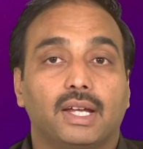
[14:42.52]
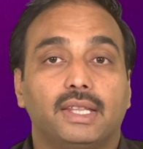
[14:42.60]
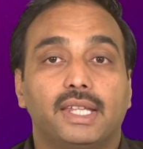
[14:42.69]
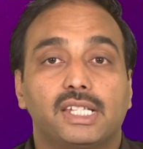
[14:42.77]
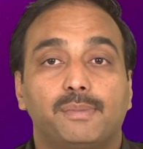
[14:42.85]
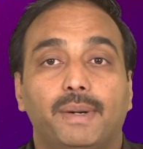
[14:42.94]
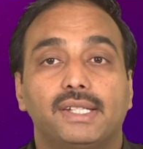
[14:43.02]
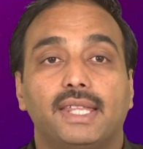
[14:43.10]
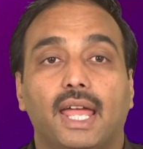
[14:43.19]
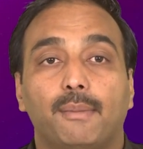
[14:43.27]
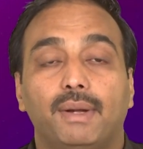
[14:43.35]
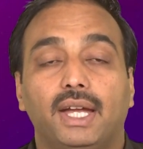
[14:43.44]
This builds
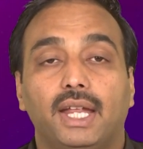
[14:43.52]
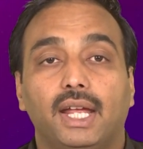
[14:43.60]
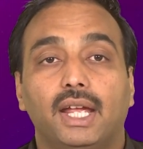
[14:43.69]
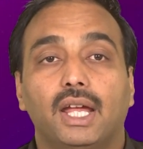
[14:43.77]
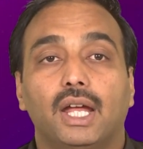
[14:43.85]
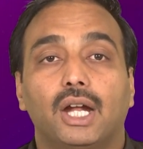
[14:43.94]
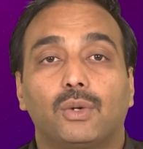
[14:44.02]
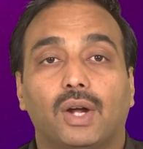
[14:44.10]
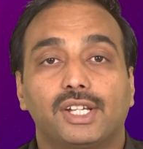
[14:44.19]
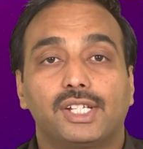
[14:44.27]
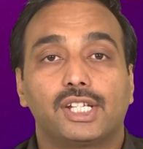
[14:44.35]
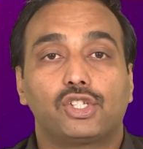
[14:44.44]
the ability to
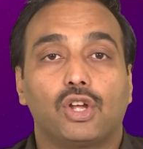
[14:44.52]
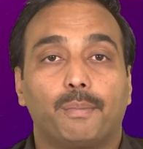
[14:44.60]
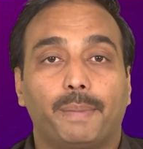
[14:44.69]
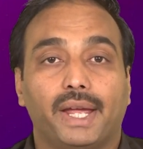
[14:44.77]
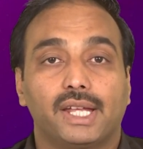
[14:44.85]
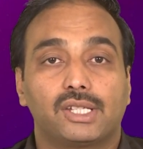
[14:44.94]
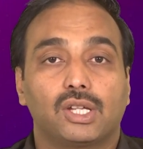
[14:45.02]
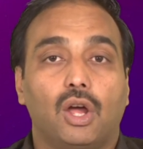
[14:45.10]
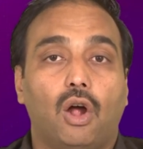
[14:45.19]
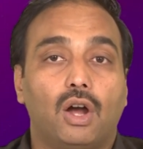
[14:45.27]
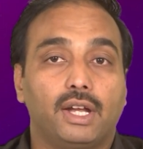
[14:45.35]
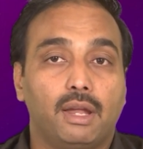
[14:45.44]
adjust your pace on